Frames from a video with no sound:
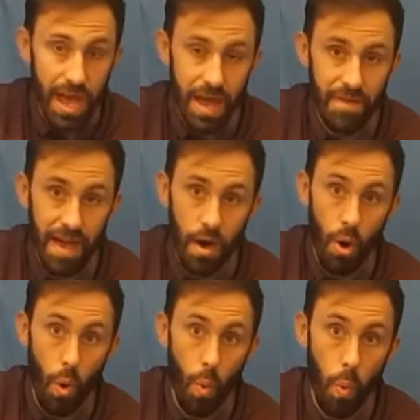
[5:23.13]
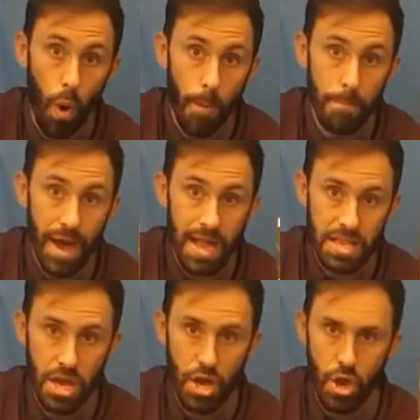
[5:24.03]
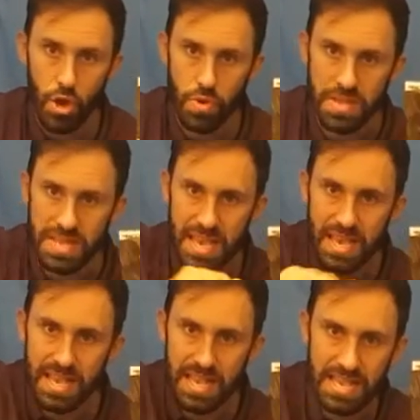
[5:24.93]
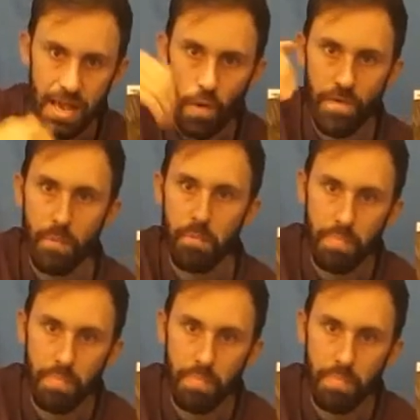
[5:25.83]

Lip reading: have our wombat, who digs itself a